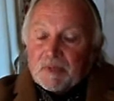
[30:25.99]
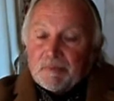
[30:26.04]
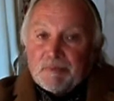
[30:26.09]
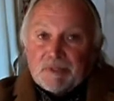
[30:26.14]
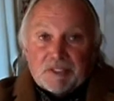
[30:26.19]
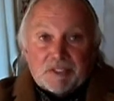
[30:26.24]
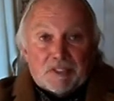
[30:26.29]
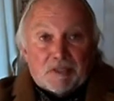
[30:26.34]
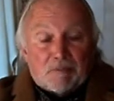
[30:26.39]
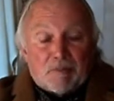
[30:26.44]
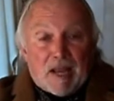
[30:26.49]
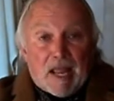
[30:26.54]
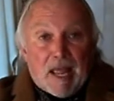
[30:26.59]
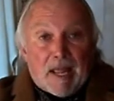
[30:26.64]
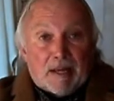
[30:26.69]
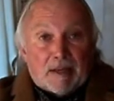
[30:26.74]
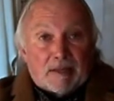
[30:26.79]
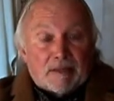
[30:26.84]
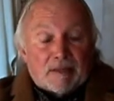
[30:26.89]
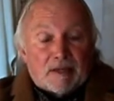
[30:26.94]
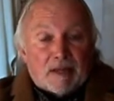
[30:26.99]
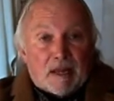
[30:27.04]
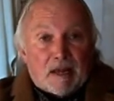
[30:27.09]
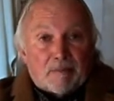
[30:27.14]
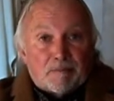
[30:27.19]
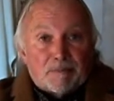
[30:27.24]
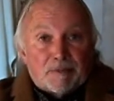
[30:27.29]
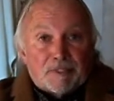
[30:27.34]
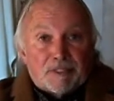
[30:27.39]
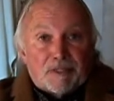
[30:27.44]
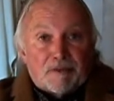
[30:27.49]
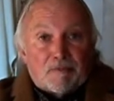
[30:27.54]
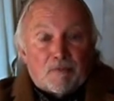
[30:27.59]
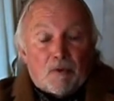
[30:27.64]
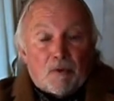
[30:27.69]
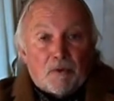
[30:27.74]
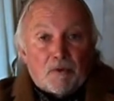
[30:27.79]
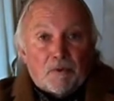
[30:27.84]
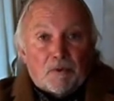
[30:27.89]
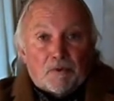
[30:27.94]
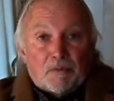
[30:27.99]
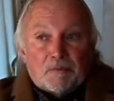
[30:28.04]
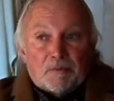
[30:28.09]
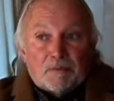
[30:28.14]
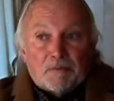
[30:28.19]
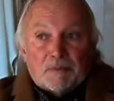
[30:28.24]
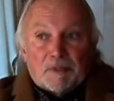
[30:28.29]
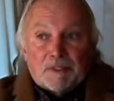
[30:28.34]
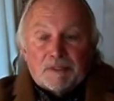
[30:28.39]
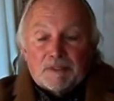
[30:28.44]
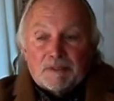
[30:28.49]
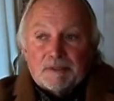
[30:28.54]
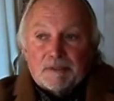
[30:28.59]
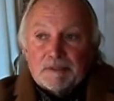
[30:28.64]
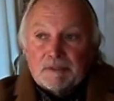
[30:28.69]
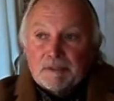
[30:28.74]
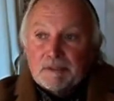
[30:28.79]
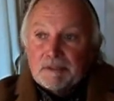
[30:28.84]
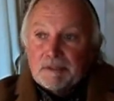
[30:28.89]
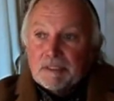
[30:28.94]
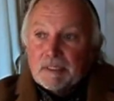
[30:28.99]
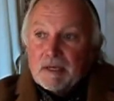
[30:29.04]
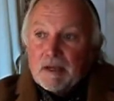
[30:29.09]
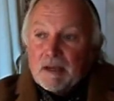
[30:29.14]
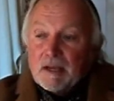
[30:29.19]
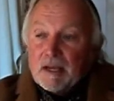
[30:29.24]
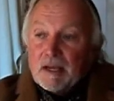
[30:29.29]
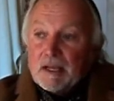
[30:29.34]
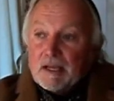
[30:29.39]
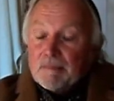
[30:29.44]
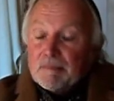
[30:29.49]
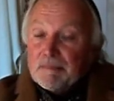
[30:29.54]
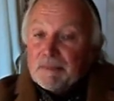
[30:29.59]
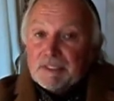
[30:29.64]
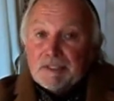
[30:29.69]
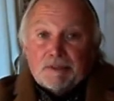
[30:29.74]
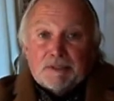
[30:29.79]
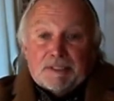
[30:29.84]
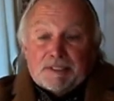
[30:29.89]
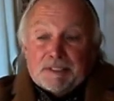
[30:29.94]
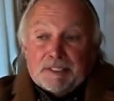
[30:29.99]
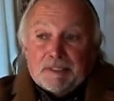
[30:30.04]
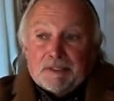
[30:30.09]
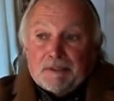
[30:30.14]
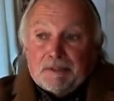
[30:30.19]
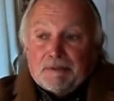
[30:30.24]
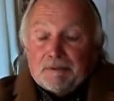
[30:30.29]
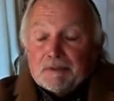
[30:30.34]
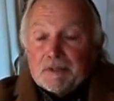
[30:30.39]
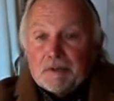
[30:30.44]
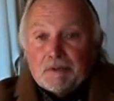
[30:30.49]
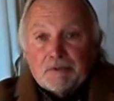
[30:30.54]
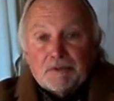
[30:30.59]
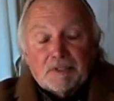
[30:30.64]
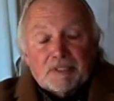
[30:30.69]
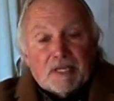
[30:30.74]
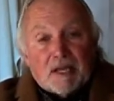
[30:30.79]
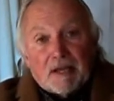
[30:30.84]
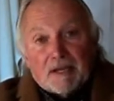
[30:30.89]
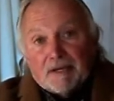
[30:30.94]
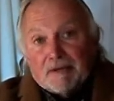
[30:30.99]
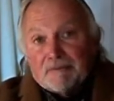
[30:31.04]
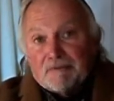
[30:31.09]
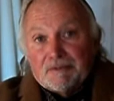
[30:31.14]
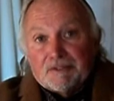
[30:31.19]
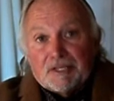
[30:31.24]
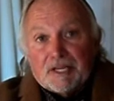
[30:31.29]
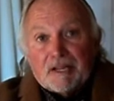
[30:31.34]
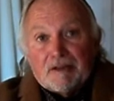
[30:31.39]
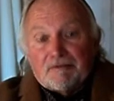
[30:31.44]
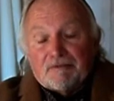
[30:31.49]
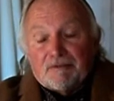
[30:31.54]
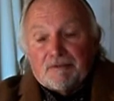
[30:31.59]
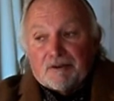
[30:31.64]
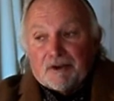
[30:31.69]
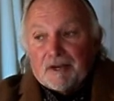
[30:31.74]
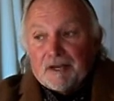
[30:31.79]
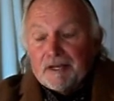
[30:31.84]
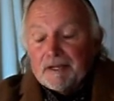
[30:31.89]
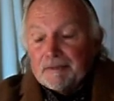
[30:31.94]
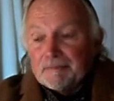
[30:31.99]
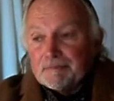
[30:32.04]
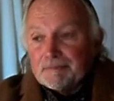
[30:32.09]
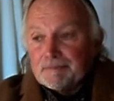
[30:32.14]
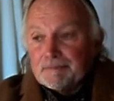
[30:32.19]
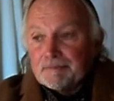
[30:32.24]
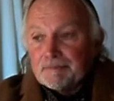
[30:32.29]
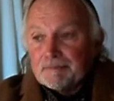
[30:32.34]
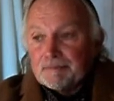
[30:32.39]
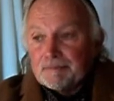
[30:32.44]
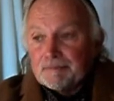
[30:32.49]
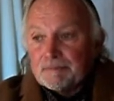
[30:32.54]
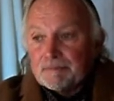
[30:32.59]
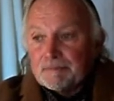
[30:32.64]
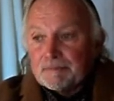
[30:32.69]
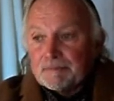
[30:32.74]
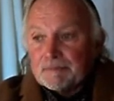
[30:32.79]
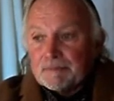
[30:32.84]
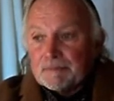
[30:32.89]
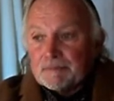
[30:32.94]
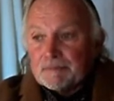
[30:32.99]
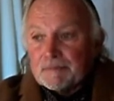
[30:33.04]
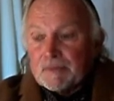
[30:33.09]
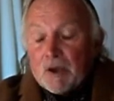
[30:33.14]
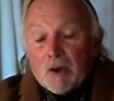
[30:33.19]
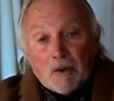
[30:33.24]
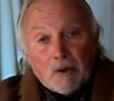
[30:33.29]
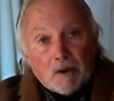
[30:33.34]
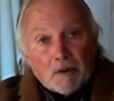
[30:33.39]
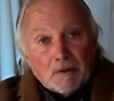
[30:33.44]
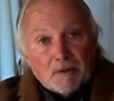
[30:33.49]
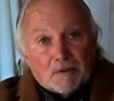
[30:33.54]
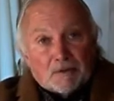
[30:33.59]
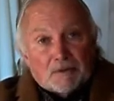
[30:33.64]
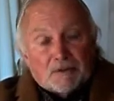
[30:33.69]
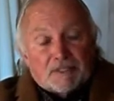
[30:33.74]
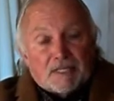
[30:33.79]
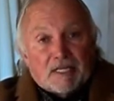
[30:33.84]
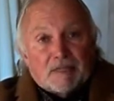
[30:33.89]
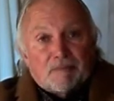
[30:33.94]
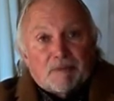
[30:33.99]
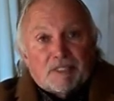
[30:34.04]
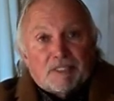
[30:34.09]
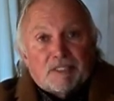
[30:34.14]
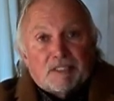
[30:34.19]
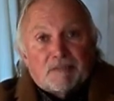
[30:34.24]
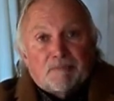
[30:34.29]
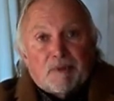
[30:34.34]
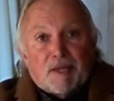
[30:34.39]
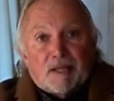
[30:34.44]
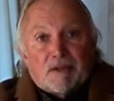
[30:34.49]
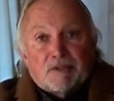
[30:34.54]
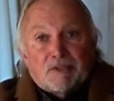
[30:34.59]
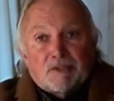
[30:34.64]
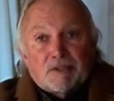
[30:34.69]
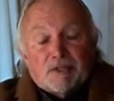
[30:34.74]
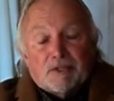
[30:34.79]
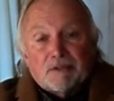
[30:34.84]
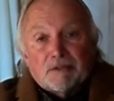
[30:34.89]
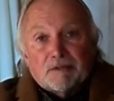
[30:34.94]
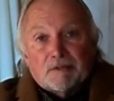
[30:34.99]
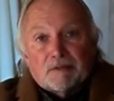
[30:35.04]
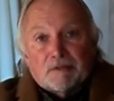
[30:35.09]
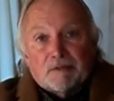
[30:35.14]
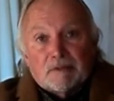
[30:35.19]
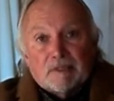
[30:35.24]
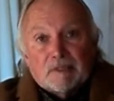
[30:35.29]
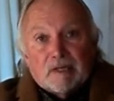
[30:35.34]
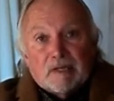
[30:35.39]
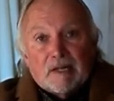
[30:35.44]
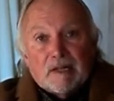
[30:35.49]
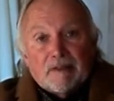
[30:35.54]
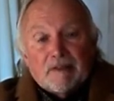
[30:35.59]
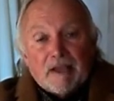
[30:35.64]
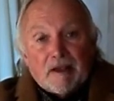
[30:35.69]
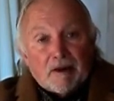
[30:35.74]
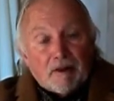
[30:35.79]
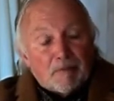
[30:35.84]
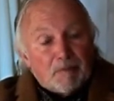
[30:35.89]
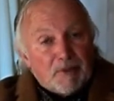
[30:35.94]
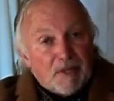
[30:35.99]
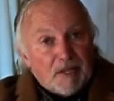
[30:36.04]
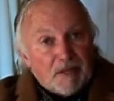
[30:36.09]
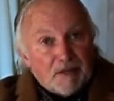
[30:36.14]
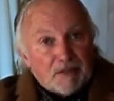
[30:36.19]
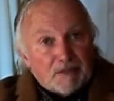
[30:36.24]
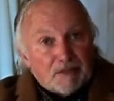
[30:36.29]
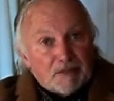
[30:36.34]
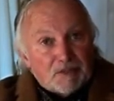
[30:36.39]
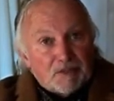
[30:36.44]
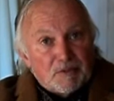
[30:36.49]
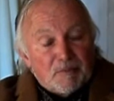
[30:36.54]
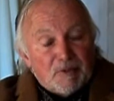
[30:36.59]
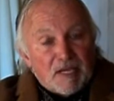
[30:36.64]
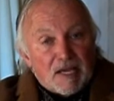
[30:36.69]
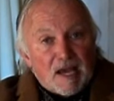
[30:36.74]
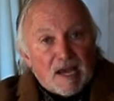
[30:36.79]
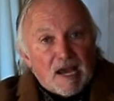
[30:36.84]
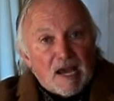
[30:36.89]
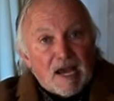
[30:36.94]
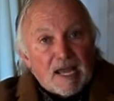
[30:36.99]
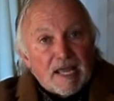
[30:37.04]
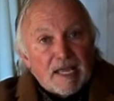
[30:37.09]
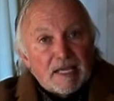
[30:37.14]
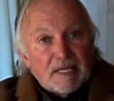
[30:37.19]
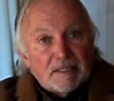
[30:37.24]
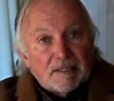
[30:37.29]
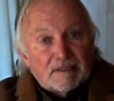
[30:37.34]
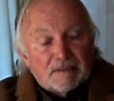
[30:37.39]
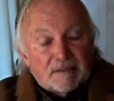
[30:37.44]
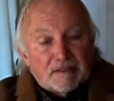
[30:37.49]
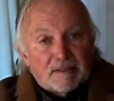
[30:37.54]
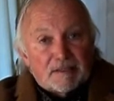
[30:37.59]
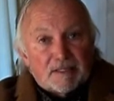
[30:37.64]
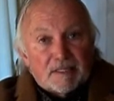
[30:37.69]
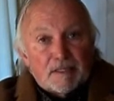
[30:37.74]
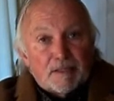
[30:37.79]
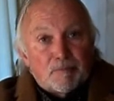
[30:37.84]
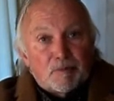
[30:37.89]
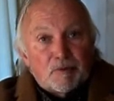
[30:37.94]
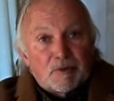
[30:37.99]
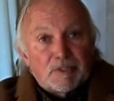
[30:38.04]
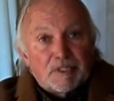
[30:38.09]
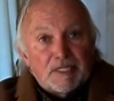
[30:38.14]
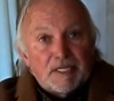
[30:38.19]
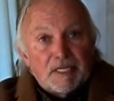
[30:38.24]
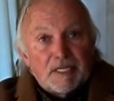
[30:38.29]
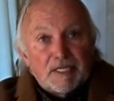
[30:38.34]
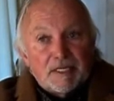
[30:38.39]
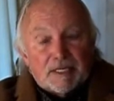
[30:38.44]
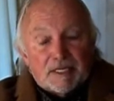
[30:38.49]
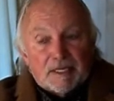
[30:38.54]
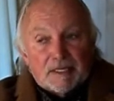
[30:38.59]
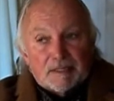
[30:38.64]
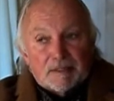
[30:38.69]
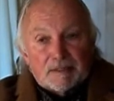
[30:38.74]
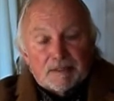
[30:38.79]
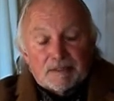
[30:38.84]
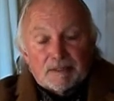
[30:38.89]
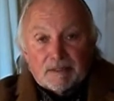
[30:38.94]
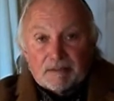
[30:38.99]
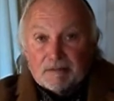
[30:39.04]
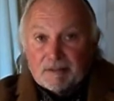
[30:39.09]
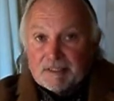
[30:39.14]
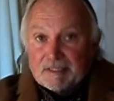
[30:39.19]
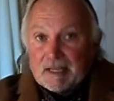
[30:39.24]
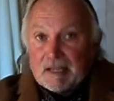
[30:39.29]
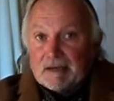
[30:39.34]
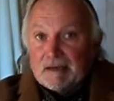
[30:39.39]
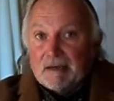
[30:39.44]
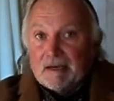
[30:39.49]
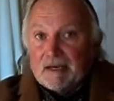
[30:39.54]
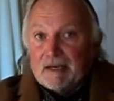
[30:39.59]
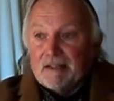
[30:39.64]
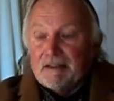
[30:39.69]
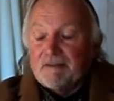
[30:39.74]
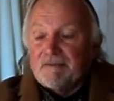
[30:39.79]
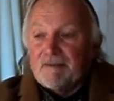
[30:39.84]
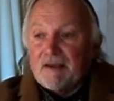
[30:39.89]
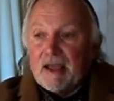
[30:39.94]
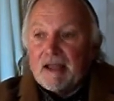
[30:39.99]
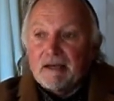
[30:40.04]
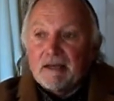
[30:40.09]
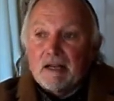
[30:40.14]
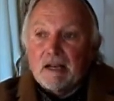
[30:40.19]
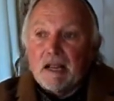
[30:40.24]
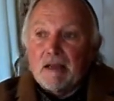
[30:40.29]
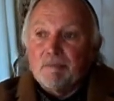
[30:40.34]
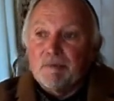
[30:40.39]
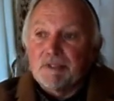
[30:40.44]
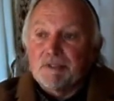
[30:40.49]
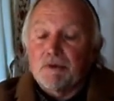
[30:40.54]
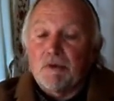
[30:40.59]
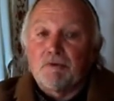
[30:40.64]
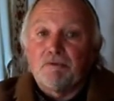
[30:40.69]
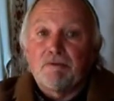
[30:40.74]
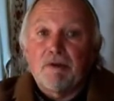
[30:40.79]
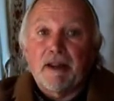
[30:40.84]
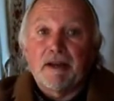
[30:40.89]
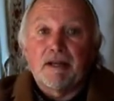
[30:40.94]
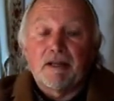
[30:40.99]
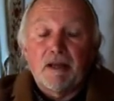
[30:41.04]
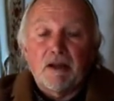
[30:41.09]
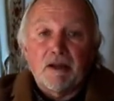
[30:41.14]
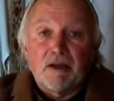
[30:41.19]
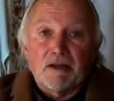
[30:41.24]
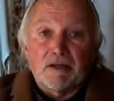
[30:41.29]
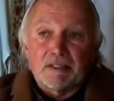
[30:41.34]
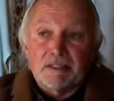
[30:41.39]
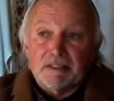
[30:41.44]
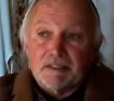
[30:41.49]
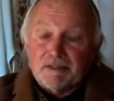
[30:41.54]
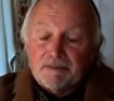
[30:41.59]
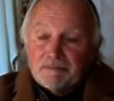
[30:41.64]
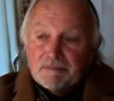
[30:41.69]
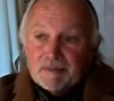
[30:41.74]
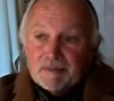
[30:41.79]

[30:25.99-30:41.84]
Mr. Bland ups the volume, but still no sign of Geoffrey. "Arnold," said Mrs. Belcher, "there appears to be a hiatus in the proceedings," and suddenly the fan club is on red alert.